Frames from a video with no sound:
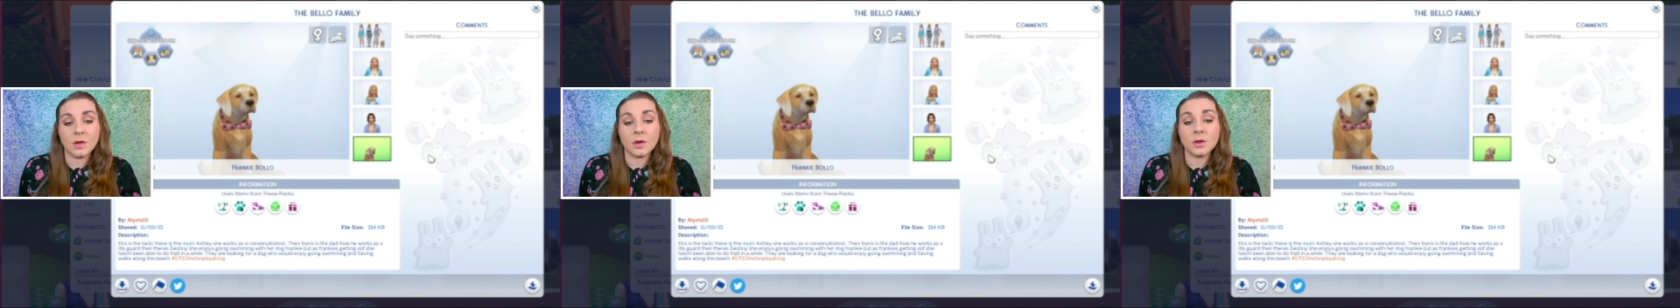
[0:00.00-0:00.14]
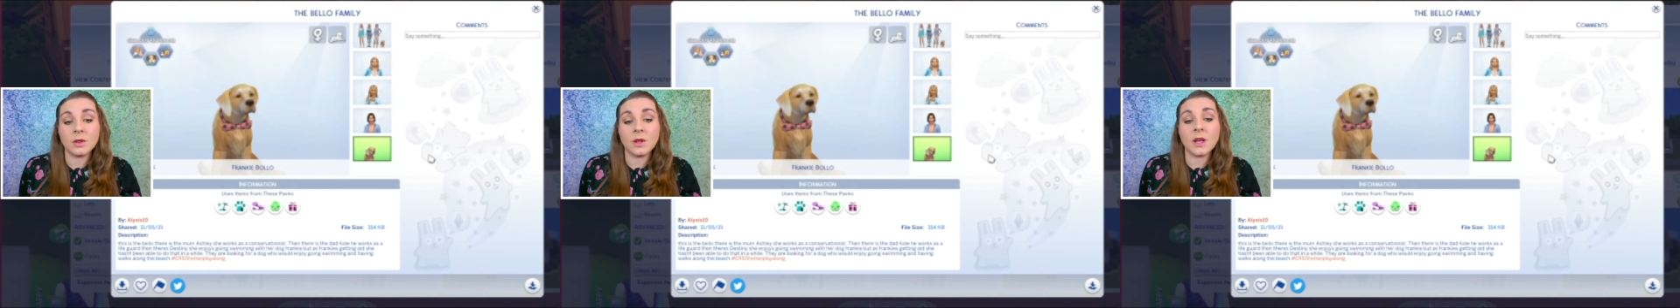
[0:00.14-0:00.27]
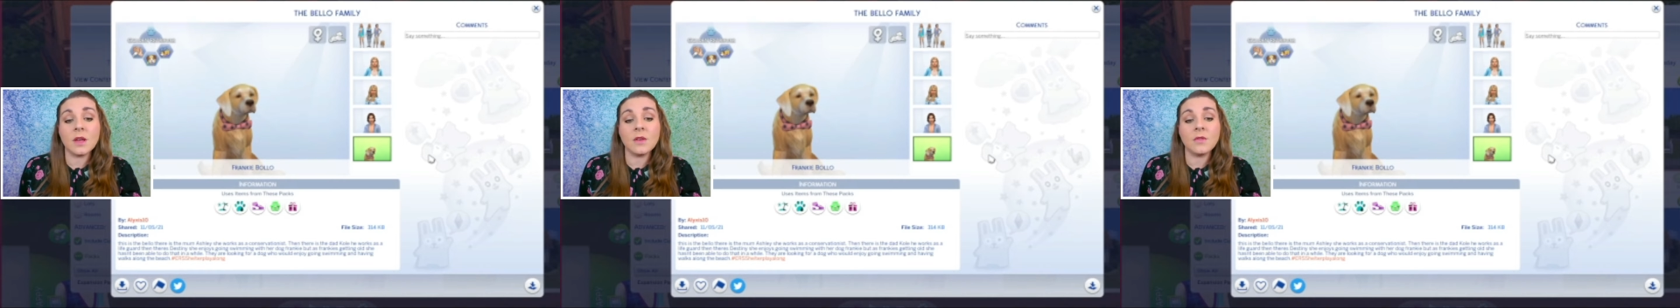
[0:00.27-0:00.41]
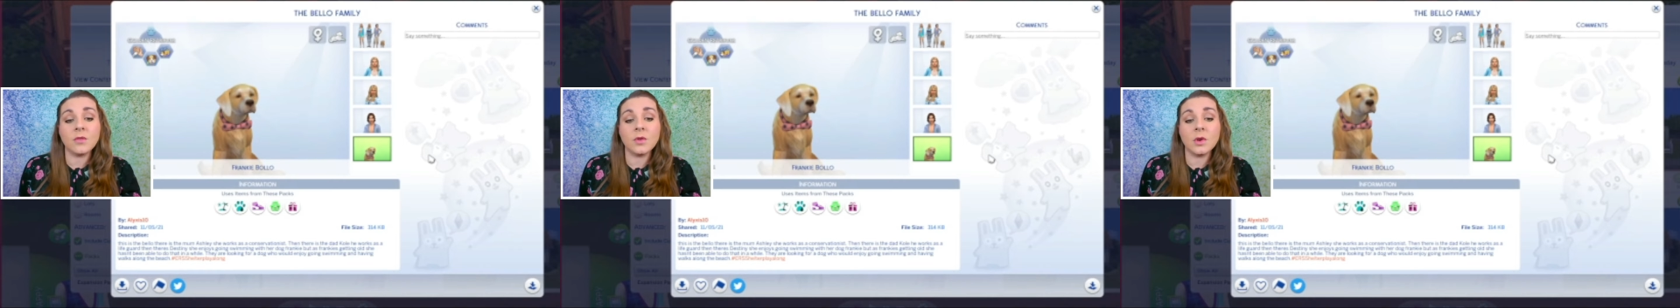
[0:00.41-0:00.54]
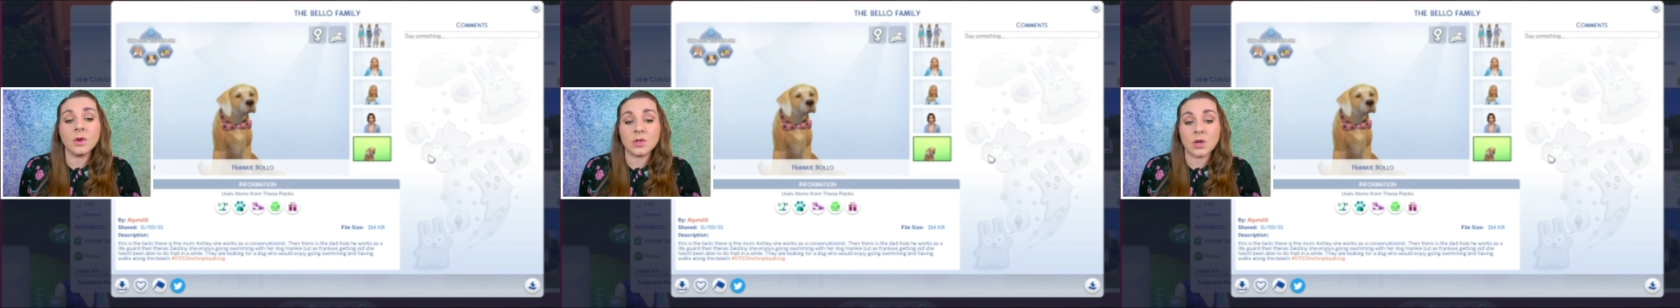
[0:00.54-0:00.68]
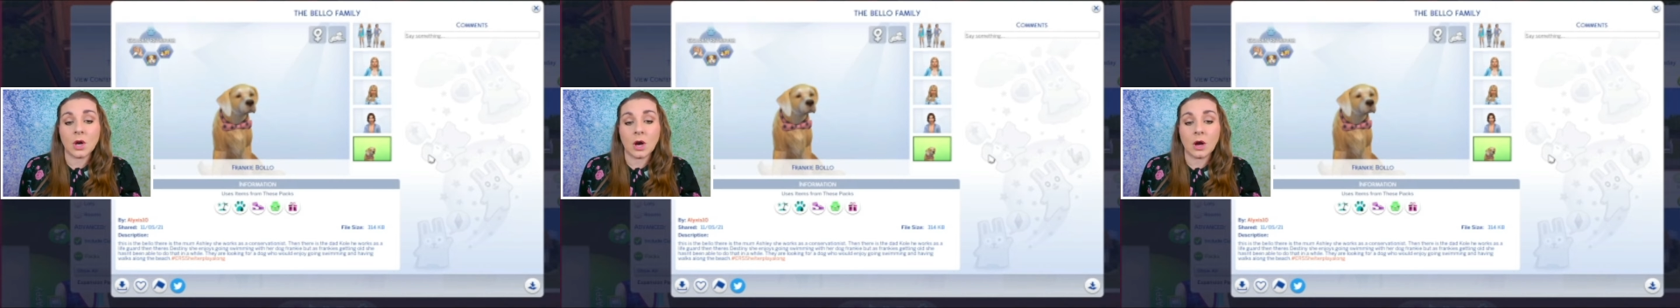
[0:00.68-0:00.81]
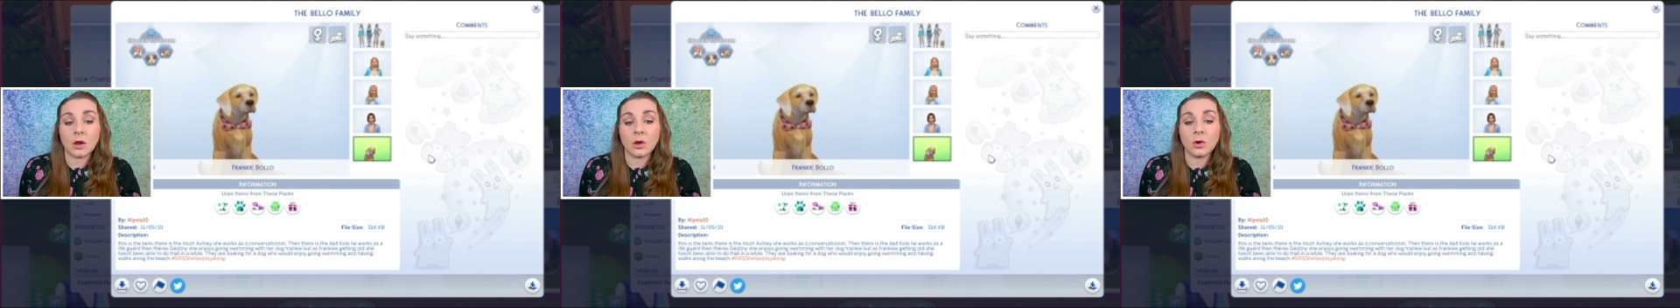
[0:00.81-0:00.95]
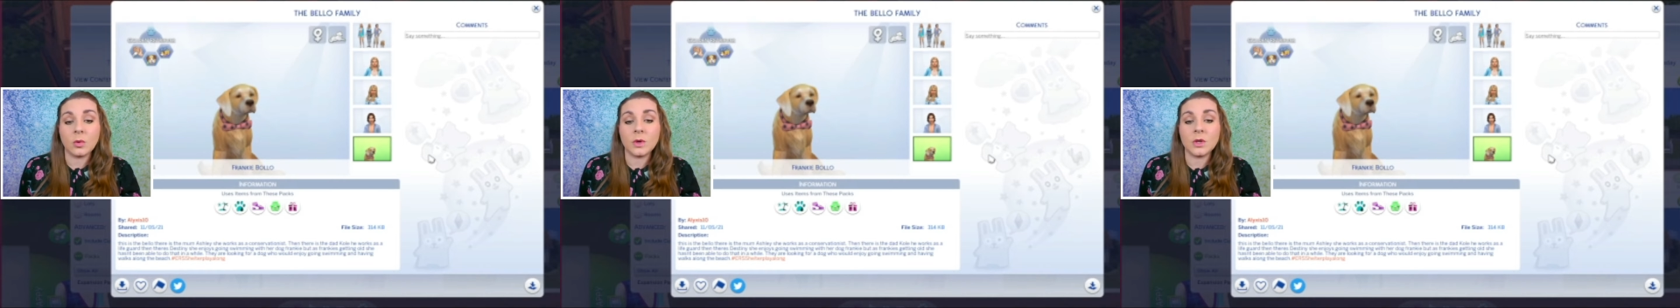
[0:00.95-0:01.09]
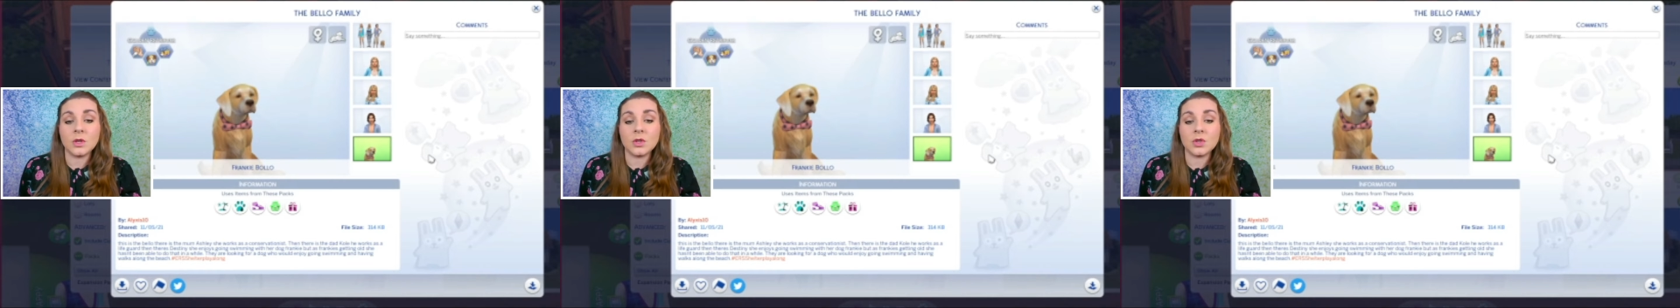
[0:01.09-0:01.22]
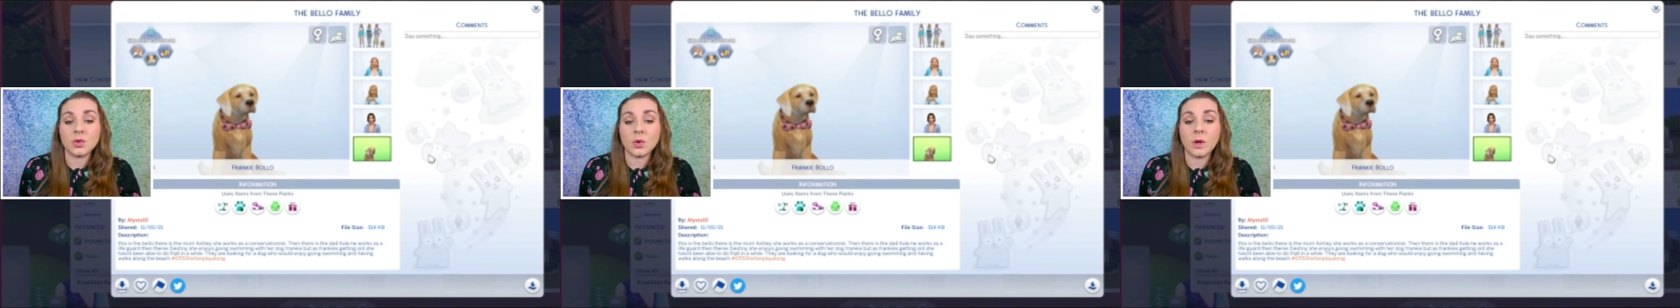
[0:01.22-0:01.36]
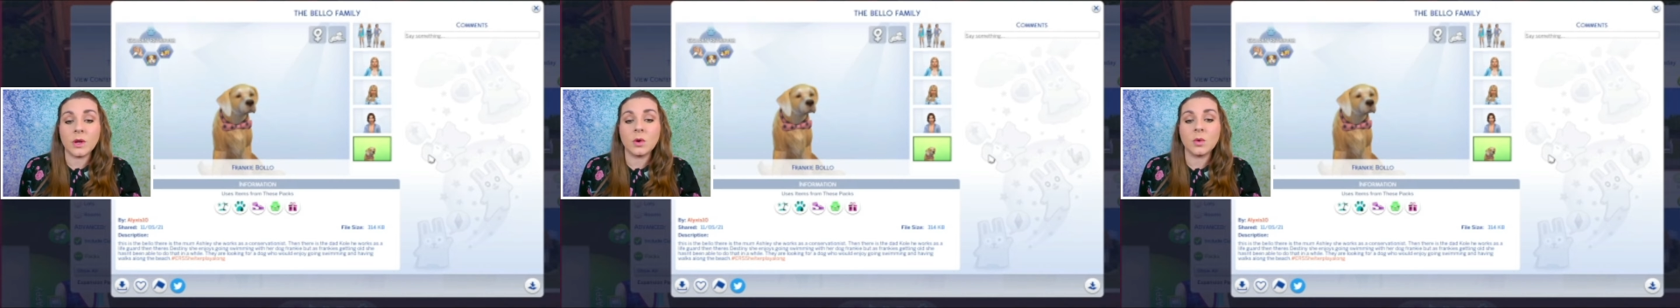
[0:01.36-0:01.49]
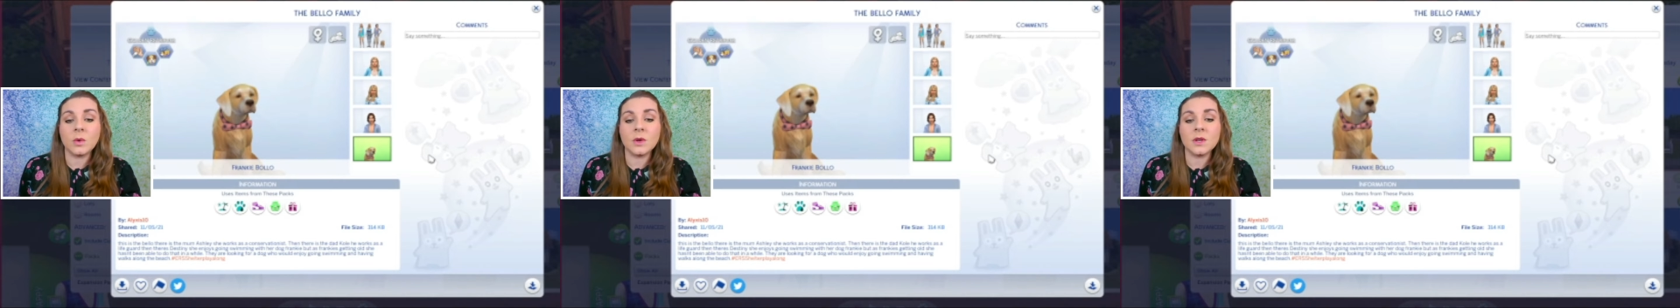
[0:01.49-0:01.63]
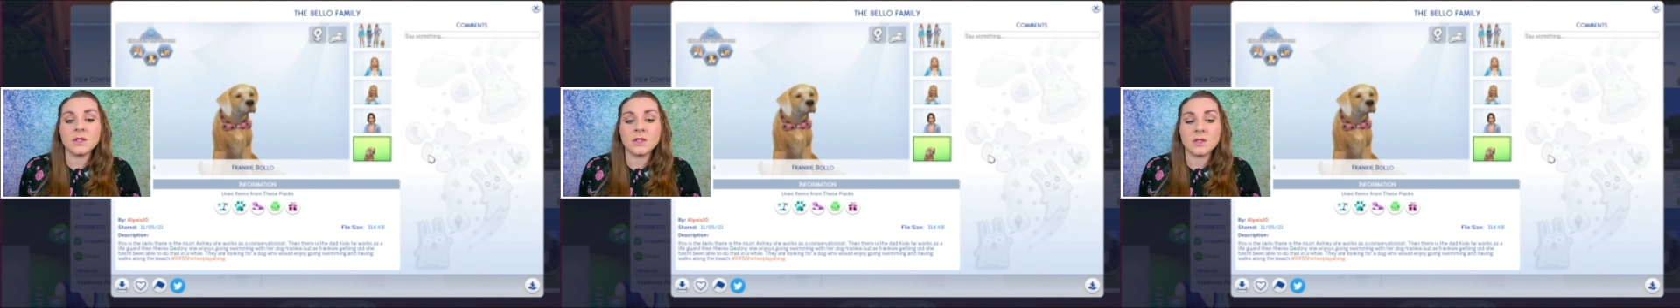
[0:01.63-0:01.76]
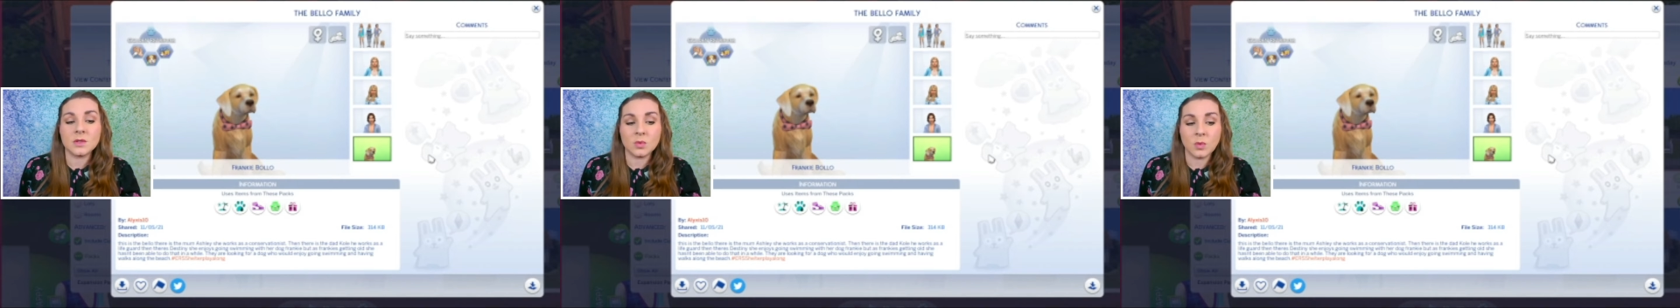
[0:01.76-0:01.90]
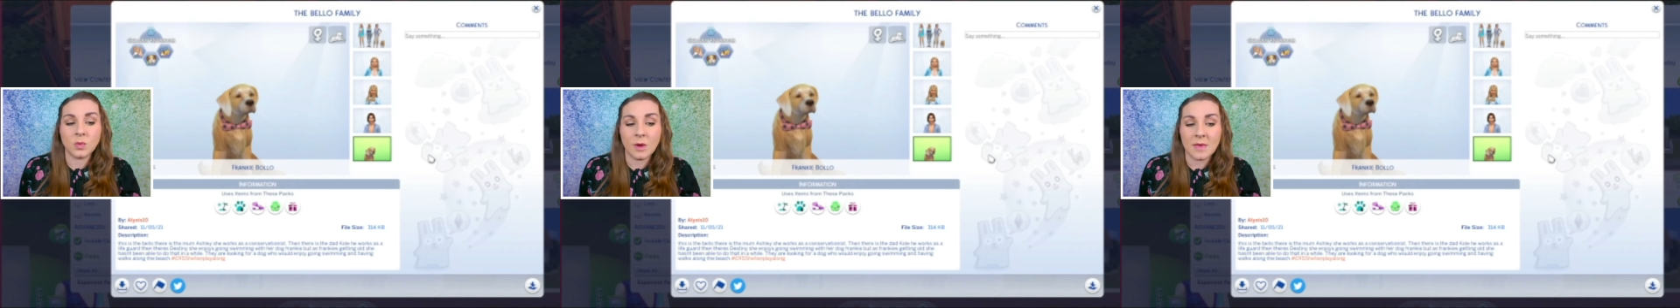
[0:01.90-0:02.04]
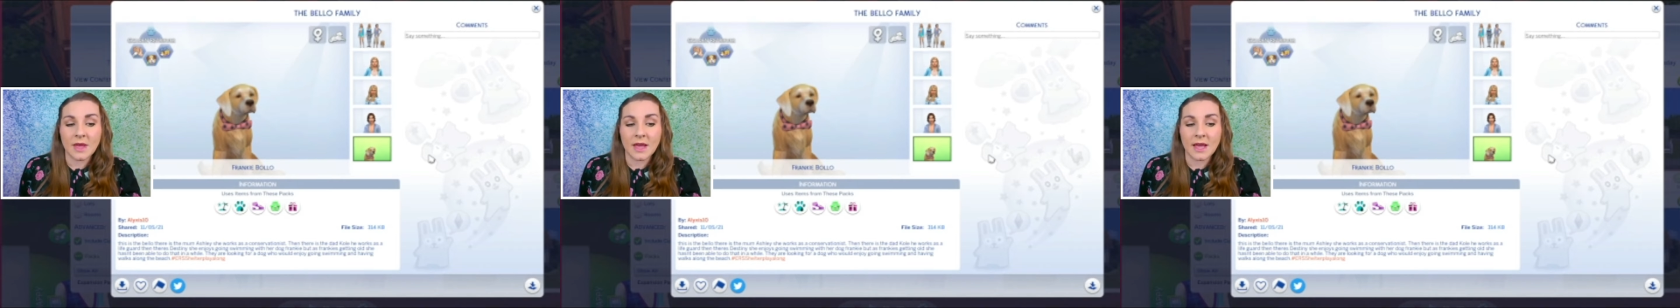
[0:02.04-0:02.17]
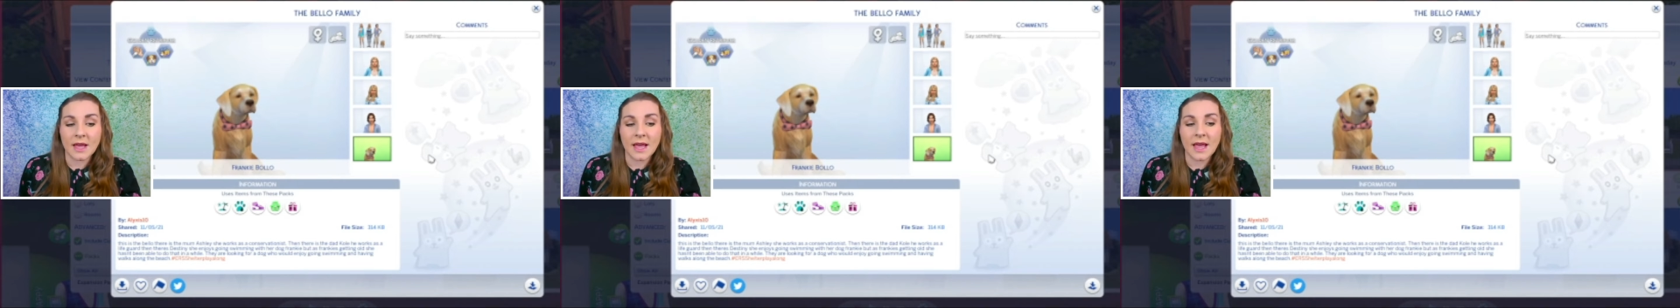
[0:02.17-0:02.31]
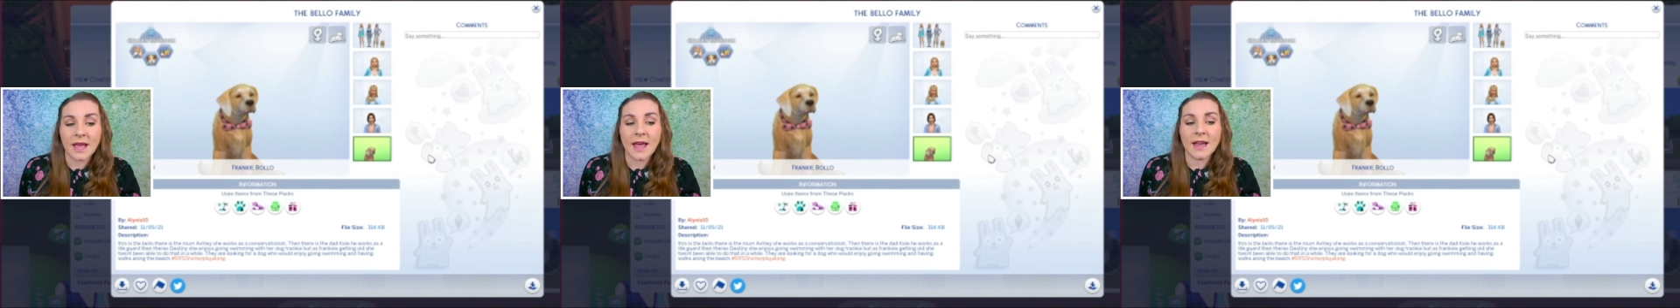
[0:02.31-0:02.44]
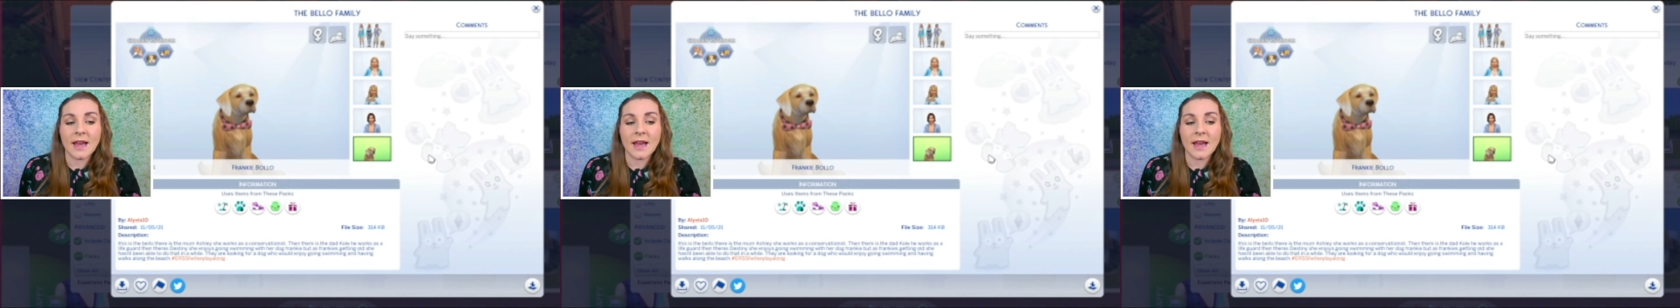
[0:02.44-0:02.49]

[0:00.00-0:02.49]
They're looking for a dog who would enjoy going swimming